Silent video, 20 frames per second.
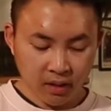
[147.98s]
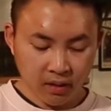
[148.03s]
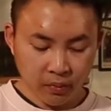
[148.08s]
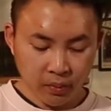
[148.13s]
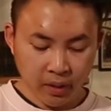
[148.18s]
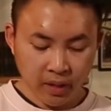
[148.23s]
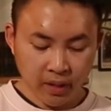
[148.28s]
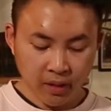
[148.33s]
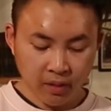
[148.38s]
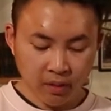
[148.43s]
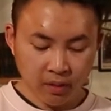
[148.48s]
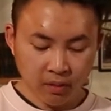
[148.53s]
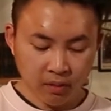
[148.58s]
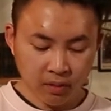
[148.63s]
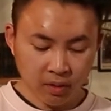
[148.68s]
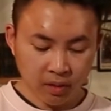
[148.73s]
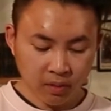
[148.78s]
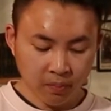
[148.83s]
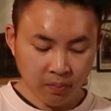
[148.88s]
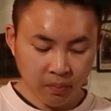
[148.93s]

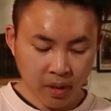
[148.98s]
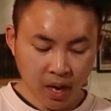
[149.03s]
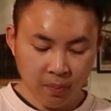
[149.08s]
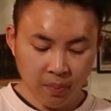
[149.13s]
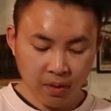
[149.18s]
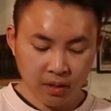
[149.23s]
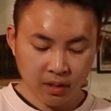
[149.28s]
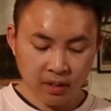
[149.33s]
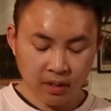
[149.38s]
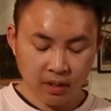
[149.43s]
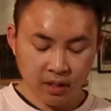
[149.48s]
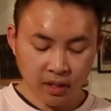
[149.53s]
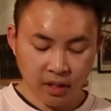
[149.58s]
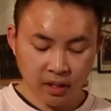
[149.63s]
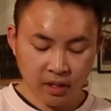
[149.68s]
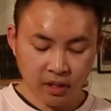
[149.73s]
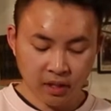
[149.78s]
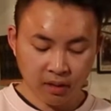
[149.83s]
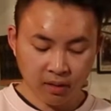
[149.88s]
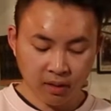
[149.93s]
reading some papers and
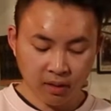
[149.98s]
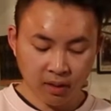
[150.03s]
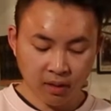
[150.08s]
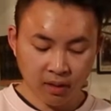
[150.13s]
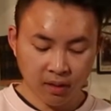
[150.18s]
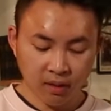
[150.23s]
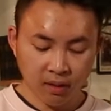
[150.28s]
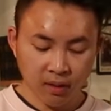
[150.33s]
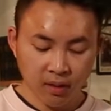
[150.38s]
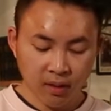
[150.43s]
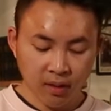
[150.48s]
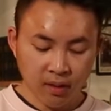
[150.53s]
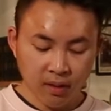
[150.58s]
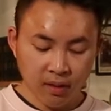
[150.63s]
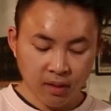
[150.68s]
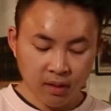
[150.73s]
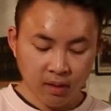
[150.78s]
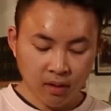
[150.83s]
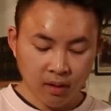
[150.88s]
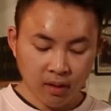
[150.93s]
such,
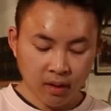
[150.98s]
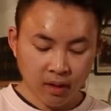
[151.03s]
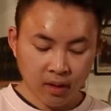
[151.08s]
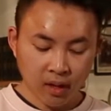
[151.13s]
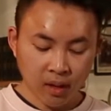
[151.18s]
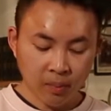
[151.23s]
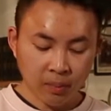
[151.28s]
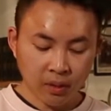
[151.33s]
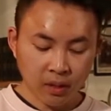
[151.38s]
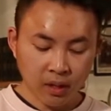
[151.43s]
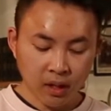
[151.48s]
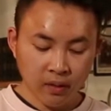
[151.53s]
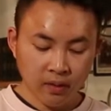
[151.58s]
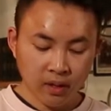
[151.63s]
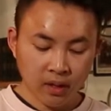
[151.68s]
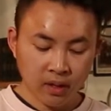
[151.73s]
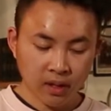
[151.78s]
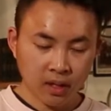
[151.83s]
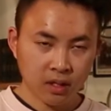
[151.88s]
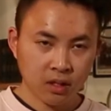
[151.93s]
I believe
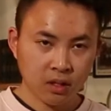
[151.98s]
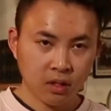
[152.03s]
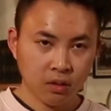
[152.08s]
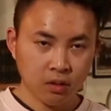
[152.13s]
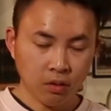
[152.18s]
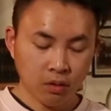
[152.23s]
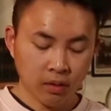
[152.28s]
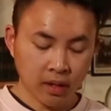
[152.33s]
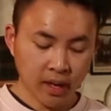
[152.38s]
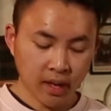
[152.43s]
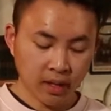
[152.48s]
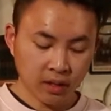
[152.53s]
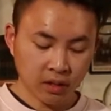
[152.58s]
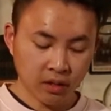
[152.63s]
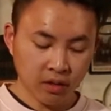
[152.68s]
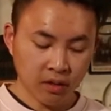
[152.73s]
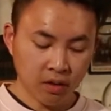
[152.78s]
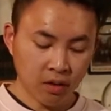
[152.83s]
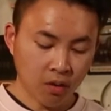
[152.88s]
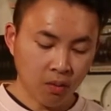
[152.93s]
that they still don't
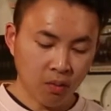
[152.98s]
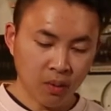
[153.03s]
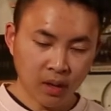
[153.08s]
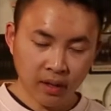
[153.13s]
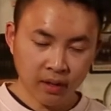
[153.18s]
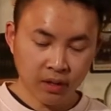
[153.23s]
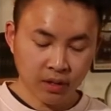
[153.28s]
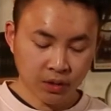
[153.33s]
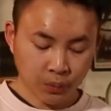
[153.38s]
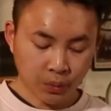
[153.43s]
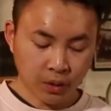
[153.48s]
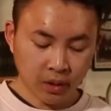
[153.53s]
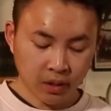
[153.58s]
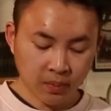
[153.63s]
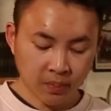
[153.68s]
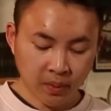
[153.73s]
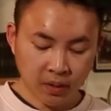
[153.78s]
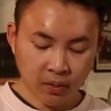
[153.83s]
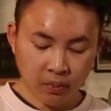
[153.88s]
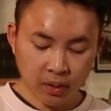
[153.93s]
actually know why this
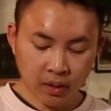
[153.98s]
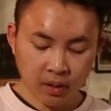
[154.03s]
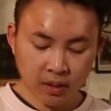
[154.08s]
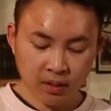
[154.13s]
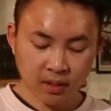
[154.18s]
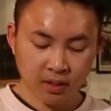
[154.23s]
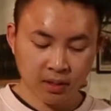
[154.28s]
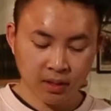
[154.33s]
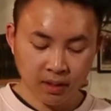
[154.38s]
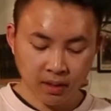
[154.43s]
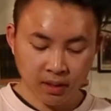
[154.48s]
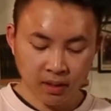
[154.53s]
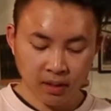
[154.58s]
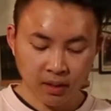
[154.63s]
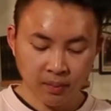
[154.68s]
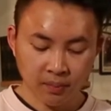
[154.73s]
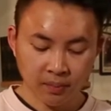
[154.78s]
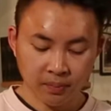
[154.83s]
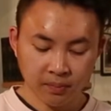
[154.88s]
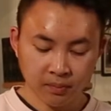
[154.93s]
works, but it works.
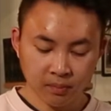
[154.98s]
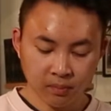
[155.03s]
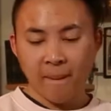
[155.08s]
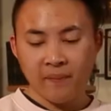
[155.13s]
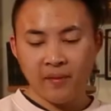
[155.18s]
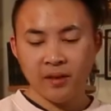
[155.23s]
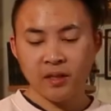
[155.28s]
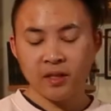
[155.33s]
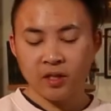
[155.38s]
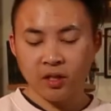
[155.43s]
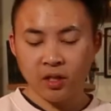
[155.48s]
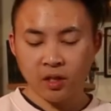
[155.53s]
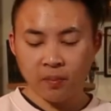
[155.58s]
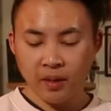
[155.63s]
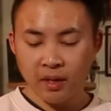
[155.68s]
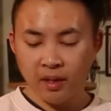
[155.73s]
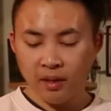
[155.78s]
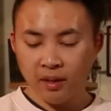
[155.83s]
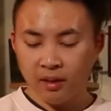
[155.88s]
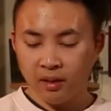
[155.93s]

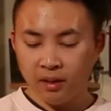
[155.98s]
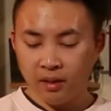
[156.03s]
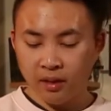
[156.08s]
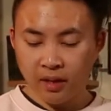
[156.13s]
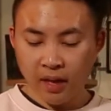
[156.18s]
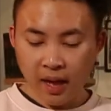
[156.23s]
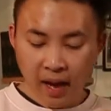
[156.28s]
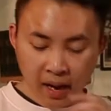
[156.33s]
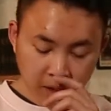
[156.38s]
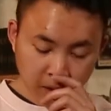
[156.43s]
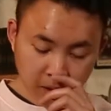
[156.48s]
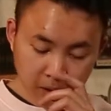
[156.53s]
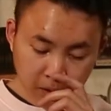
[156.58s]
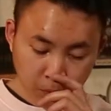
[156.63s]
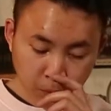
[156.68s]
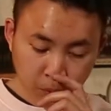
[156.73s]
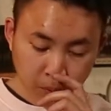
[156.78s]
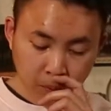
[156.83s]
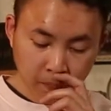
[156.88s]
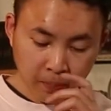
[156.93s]
The
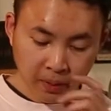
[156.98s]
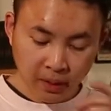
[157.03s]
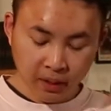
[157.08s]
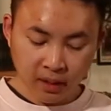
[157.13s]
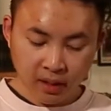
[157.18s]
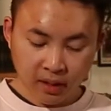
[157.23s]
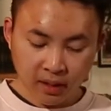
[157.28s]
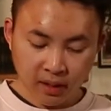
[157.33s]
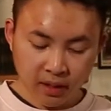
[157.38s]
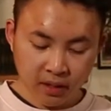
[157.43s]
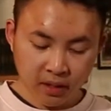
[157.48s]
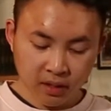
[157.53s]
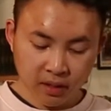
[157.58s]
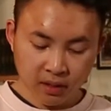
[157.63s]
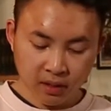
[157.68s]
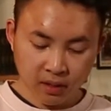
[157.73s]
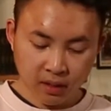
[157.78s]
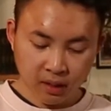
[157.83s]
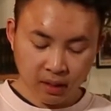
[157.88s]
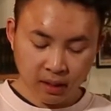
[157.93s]
actual building of
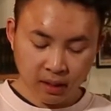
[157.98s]
this